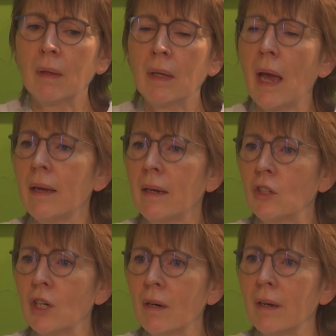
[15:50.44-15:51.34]
Gayan
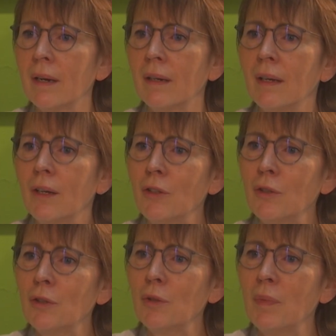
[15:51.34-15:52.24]
Acharya
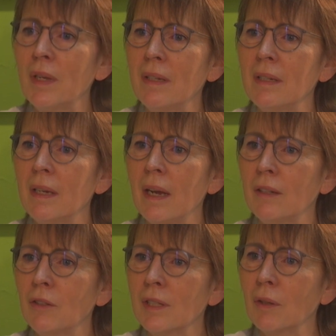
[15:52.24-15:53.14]
used to be the
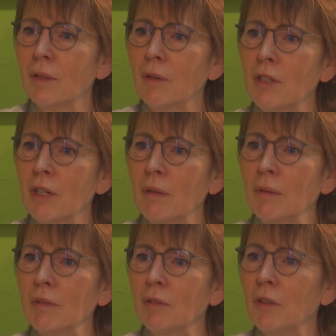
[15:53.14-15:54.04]
Undersecretary
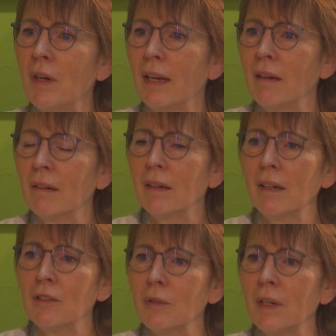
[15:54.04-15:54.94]
General for the landlocked
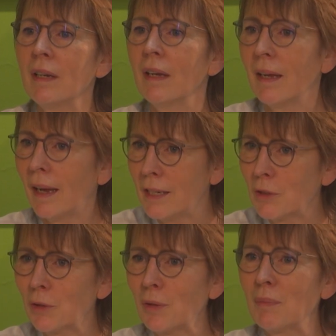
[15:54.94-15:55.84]
country, and
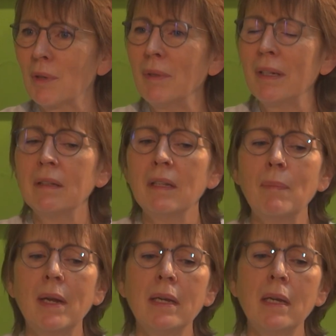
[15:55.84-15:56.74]
he's also a prominent
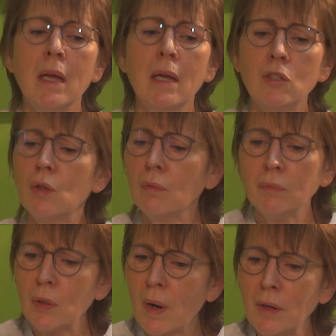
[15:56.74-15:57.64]
Nepali. So
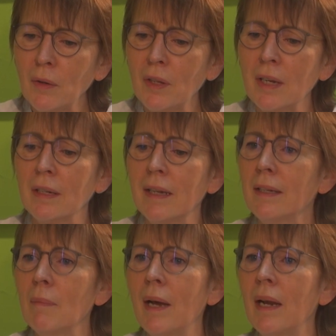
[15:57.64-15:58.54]
no, I don't think that
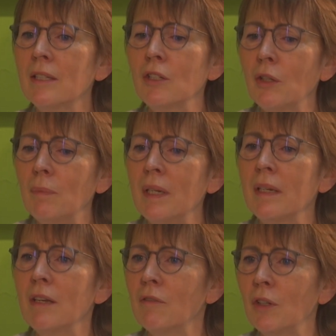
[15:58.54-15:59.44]
Nepal has not
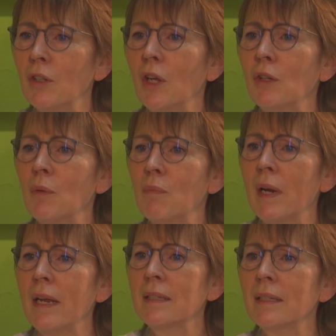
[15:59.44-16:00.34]
been given the
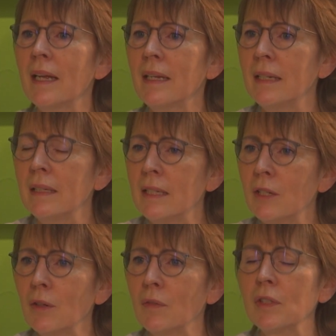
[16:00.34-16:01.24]
place that it
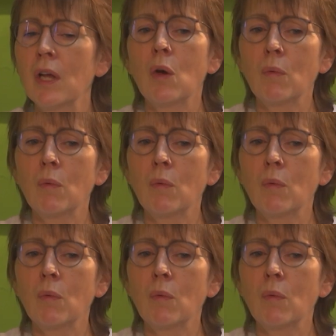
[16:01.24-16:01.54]
deserves.